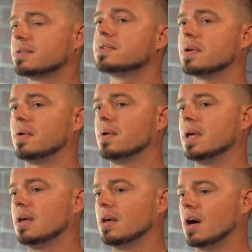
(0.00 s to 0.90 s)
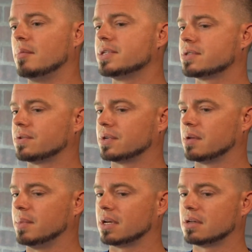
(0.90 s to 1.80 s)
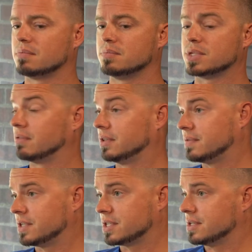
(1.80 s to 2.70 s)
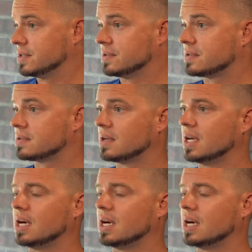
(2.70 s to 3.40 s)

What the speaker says: So a business owner can make several different decisions